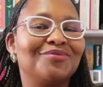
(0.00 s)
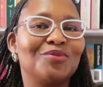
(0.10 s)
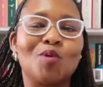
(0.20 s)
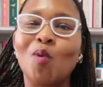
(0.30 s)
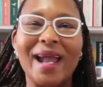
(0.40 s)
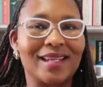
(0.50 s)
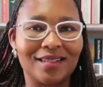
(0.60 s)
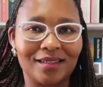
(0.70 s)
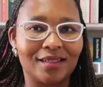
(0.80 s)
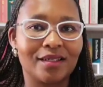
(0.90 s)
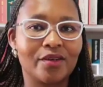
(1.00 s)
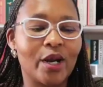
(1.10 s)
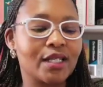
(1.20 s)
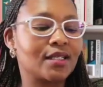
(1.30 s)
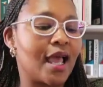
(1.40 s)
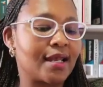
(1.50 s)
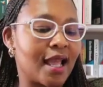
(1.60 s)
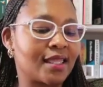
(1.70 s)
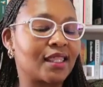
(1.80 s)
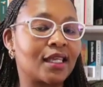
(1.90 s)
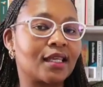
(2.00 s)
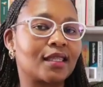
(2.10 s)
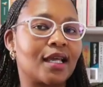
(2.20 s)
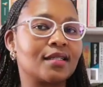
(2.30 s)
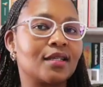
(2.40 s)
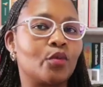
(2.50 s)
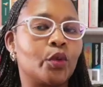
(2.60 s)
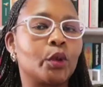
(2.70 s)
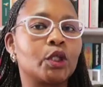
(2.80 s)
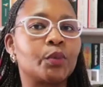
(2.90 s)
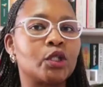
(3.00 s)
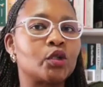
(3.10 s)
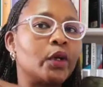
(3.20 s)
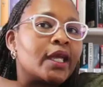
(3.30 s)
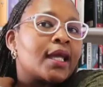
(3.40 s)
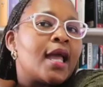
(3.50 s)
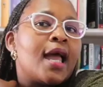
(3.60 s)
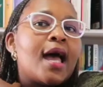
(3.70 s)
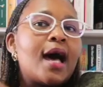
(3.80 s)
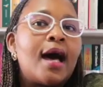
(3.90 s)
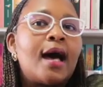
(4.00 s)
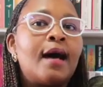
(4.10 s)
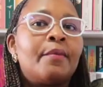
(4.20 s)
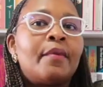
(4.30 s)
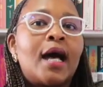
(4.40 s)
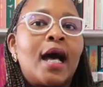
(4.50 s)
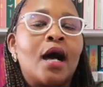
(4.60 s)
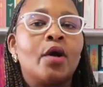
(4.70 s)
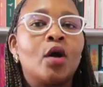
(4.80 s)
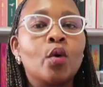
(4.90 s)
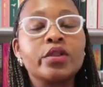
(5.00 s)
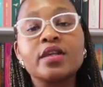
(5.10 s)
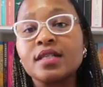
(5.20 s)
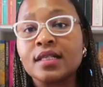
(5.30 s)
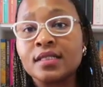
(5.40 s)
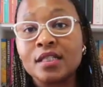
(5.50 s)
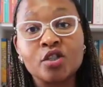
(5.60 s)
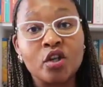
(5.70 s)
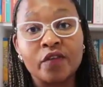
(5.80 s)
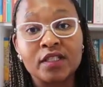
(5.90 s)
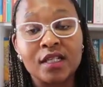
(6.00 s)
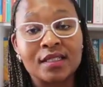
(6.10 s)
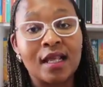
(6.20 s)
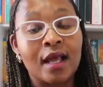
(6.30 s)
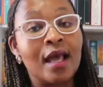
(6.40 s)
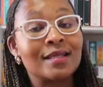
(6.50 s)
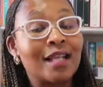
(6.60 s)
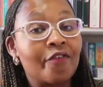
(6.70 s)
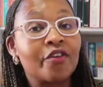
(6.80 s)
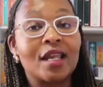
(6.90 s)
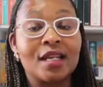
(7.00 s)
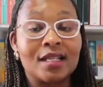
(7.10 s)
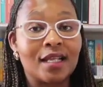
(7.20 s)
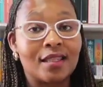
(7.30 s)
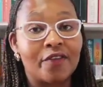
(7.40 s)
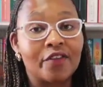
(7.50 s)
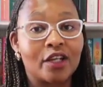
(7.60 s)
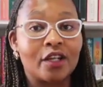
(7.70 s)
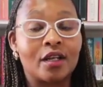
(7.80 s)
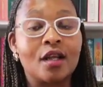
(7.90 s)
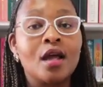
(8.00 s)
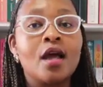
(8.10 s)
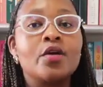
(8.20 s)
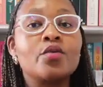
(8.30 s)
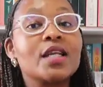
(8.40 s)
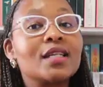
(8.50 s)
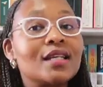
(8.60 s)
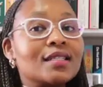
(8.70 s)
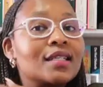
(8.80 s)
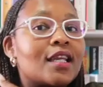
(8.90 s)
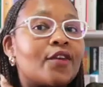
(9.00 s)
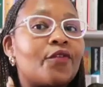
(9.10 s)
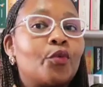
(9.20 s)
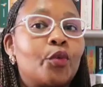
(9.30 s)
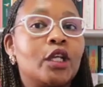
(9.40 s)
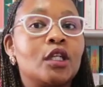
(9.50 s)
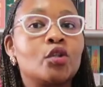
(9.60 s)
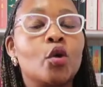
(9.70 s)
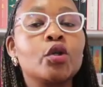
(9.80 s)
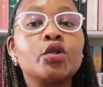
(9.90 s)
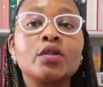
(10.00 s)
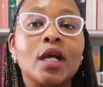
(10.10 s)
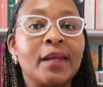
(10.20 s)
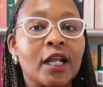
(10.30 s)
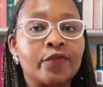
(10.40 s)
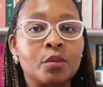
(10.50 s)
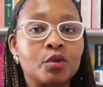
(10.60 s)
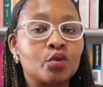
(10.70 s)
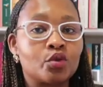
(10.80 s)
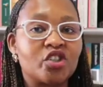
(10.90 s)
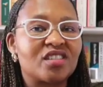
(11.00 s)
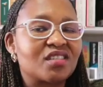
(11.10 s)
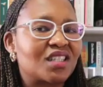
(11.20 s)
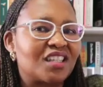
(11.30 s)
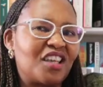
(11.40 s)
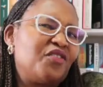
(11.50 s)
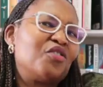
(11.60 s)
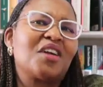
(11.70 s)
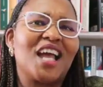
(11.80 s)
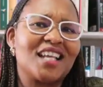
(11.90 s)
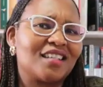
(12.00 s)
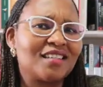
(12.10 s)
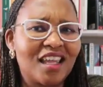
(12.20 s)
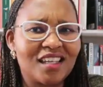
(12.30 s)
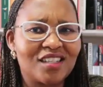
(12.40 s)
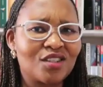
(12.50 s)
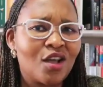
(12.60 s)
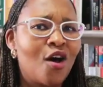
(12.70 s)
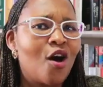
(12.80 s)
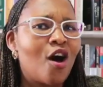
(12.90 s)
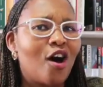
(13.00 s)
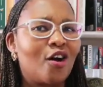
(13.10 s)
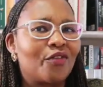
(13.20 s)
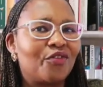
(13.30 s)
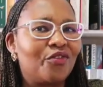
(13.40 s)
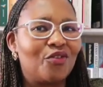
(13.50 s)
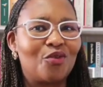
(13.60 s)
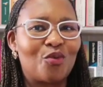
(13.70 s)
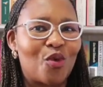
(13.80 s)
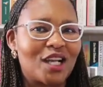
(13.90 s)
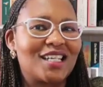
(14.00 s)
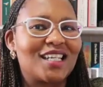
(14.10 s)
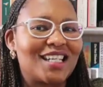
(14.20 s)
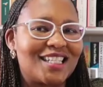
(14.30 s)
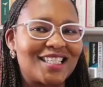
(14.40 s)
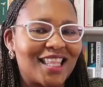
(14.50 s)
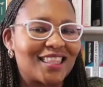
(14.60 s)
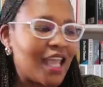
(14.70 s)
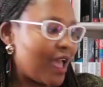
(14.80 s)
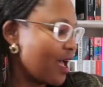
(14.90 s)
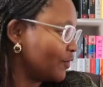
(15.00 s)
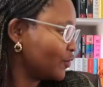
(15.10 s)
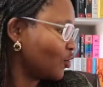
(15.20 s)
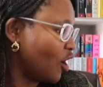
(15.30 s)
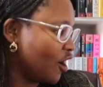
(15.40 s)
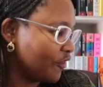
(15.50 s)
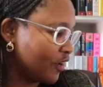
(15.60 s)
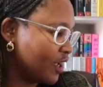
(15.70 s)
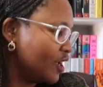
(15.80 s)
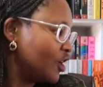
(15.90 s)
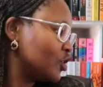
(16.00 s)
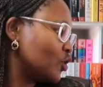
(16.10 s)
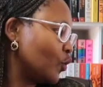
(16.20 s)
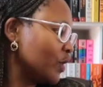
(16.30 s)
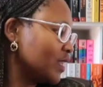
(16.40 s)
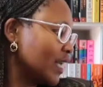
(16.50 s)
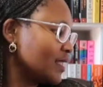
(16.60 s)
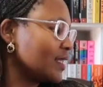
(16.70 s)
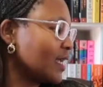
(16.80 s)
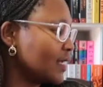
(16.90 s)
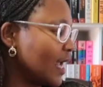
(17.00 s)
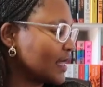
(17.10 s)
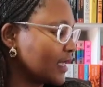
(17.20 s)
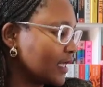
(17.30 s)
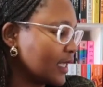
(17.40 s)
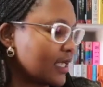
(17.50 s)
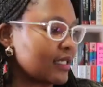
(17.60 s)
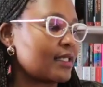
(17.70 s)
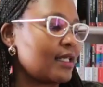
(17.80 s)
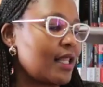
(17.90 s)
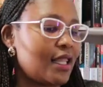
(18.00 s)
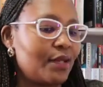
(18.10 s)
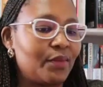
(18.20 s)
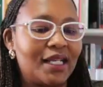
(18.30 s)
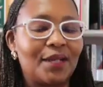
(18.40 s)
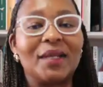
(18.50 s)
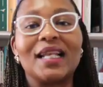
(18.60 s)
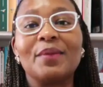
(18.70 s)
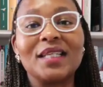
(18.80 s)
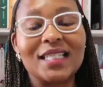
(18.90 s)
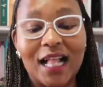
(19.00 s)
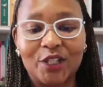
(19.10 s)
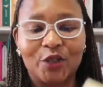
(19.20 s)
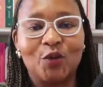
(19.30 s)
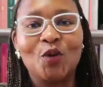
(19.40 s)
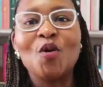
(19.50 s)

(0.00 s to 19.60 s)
widely, right? And I think that we would be doing our authors a disservice as African and South African readers if we don't use our platforms to just give you guys a taste of what it is that they have to offer. So with that said, I think, yes, let me tell you